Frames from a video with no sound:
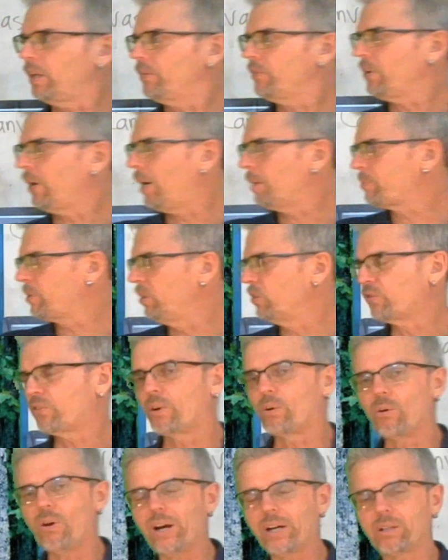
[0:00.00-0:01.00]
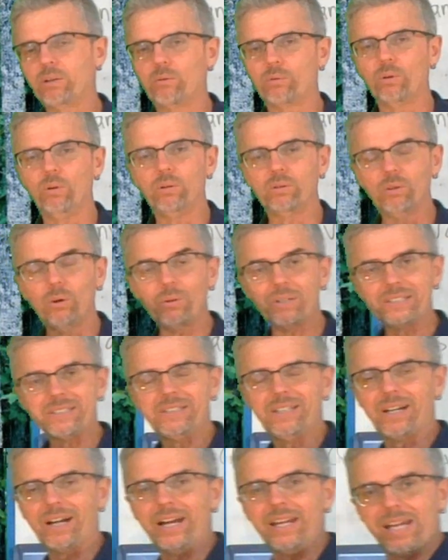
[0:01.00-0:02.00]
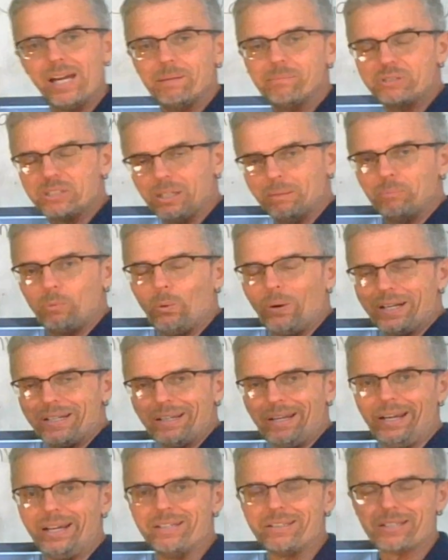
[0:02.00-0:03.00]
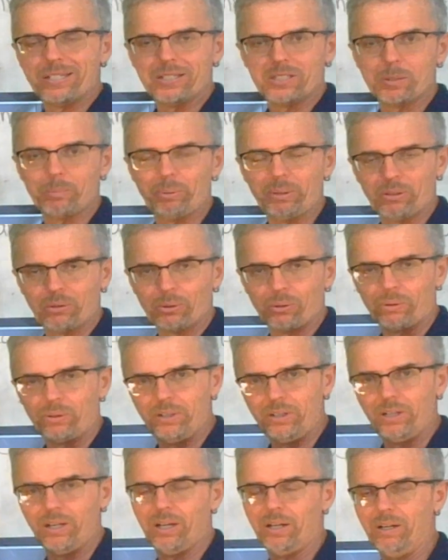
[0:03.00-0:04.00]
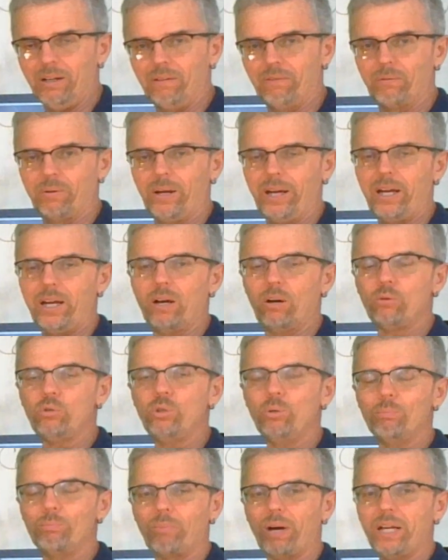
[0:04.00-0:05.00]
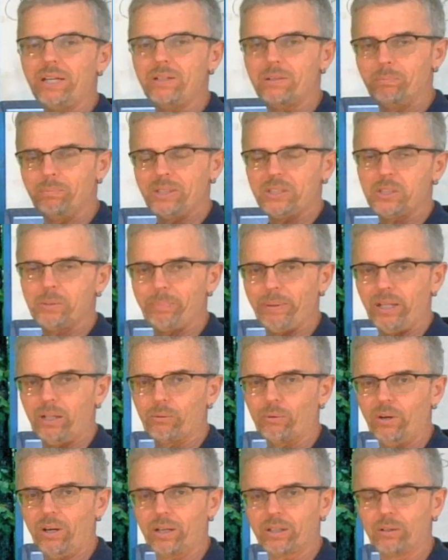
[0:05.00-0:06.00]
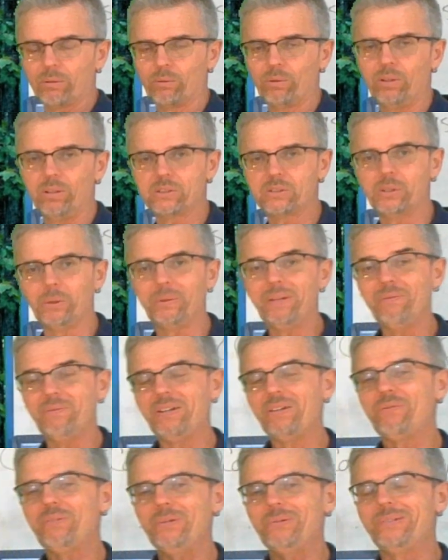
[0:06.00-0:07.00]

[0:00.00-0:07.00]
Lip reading: And here's all of the options for rock and roll. Notice that I am somewhat anticipatory of how you might misspell rock and roll.